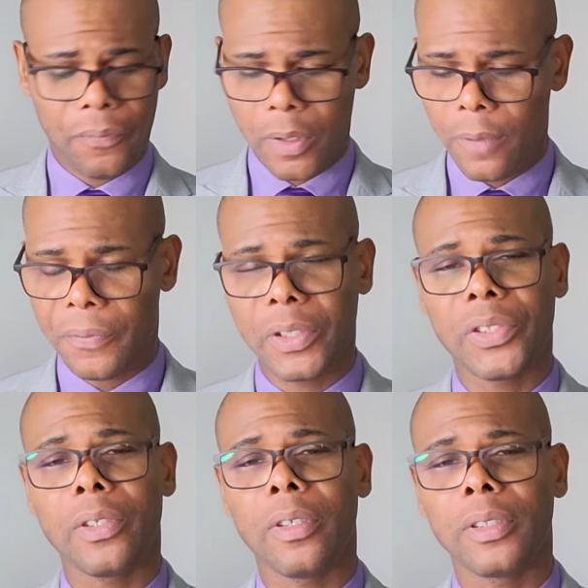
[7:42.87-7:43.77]
4 of his
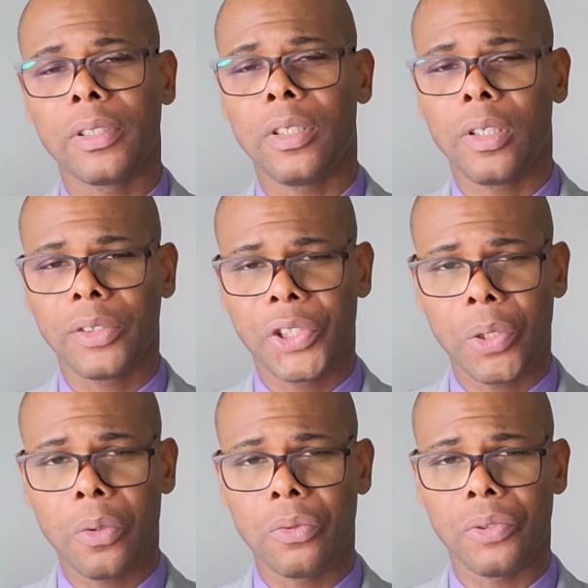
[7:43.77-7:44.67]
sons the Lord
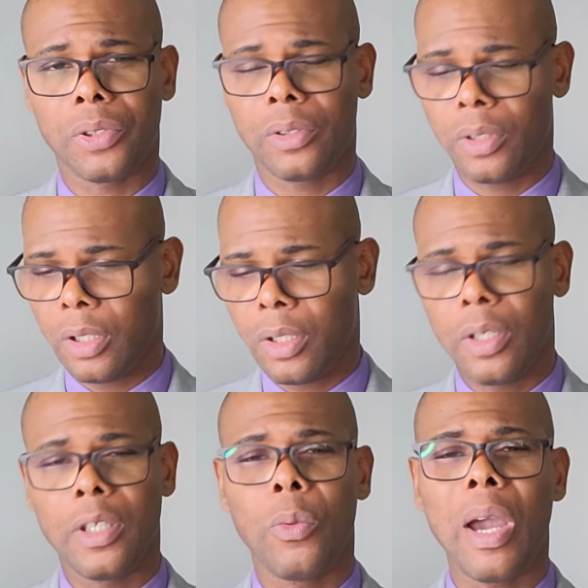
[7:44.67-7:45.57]
chose.
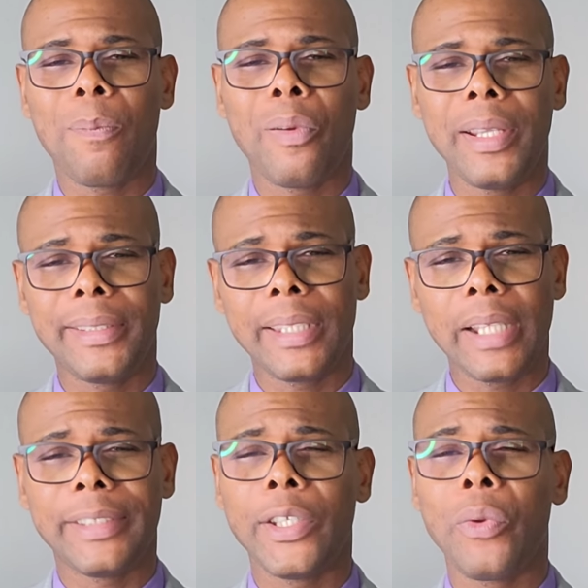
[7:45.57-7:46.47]
They were
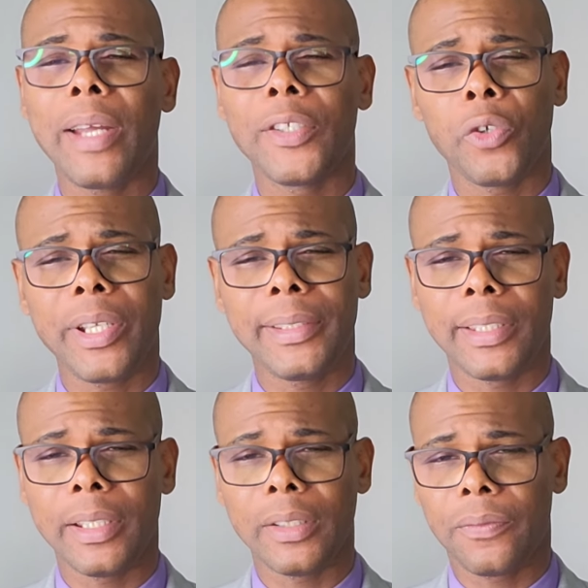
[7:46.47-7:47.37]
appointed, they were
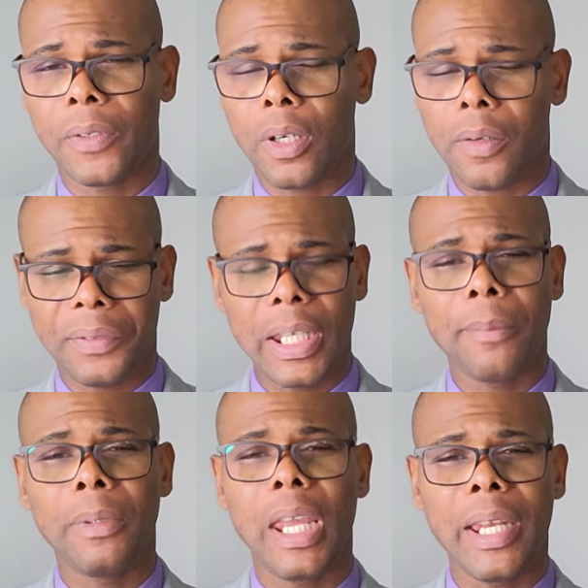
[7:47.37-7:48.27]
anointed. 4 of
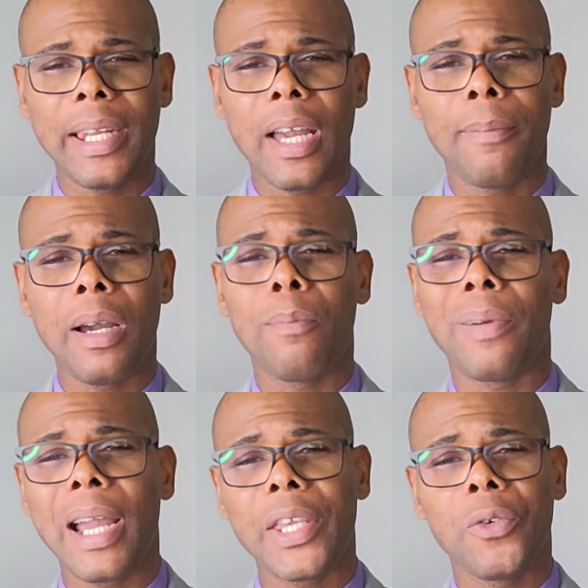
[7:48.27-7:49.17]
them, Nadab,
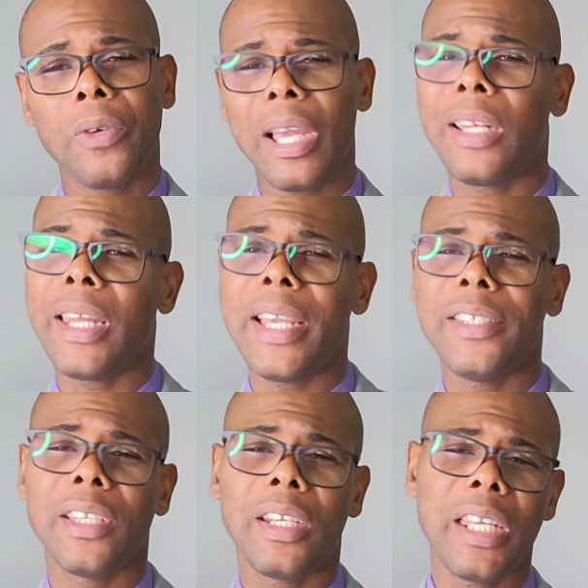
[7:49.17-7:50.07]
Abihu,
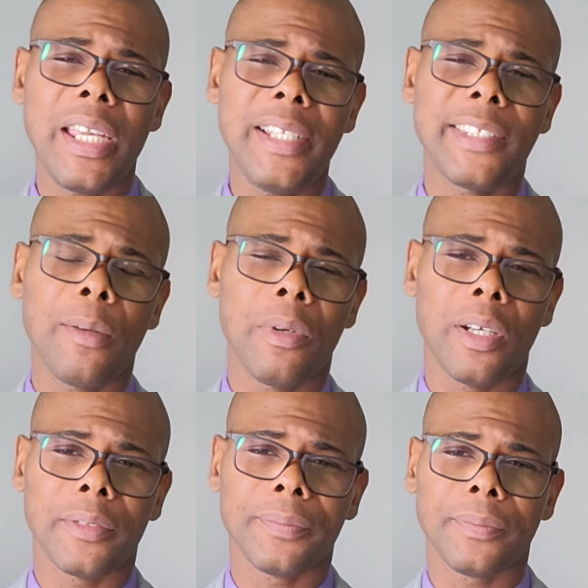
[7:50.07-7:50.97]
Eleazar, and Itamar.